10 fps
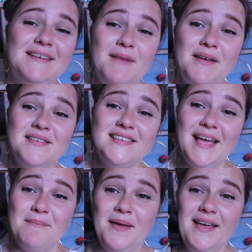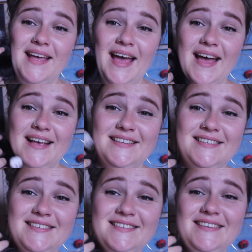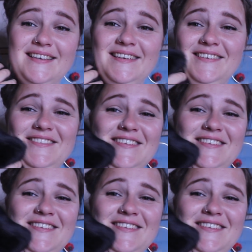Martha's getting big, guys. She